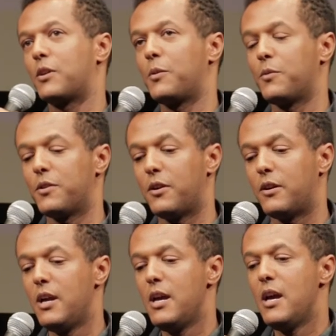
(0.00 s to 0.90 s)
working with her.
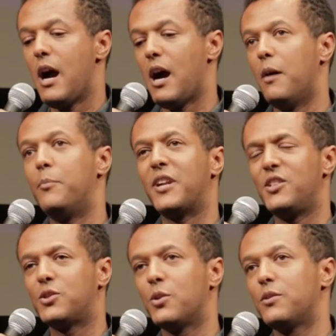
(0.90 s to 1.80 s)
But I
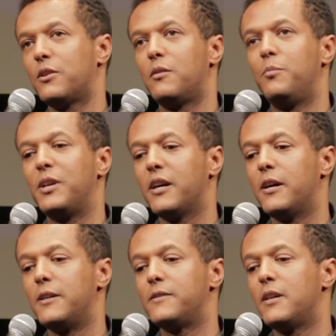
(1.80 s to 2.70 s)
chose her
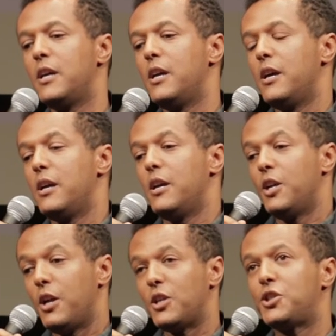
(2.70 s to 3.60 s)
because
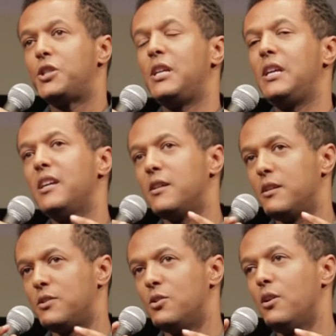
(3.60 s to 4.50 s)
she
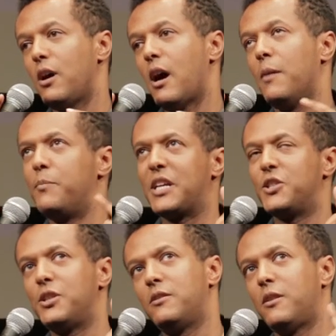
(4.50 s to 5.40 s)
is,
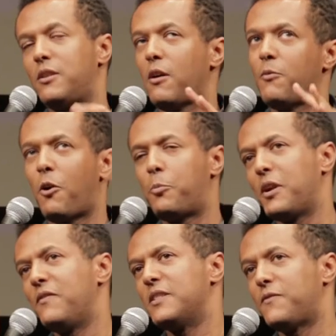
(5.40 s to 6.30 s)
her
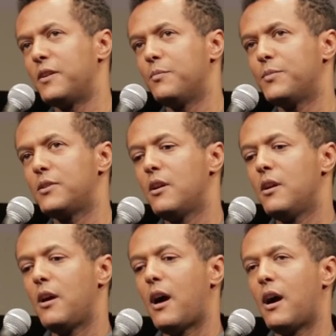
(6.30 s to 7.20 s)
previous films,
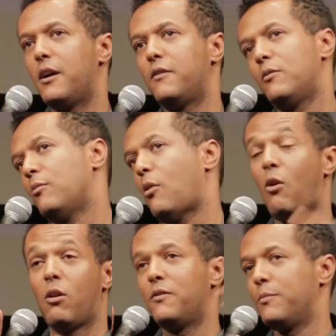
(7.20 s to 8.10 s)

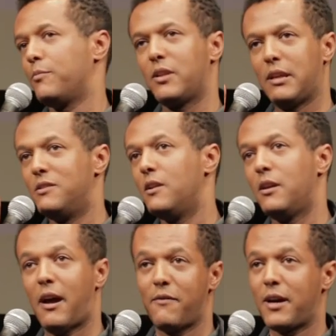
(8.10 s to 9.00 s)
all of them
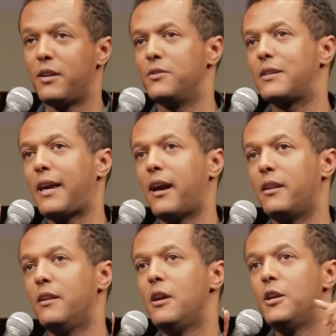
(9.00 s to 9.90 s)
have gotten to
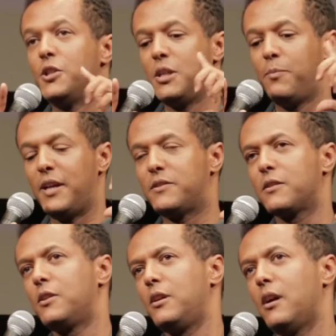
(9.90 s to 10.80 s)
Cannes. She
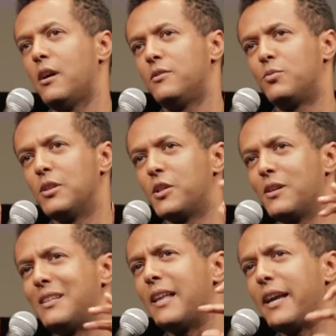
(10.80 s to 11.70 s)
basically has really
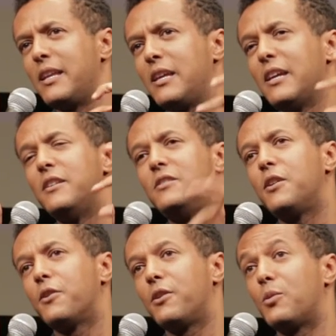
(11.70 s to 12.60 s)
good lighting
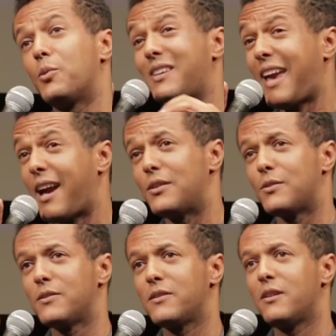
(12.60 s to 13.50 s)
interior with
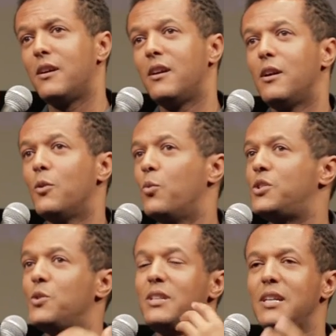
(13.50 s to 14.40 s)
candles,
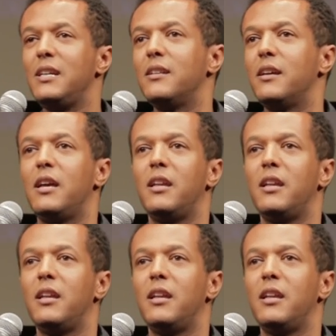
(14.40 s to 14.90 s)
which you need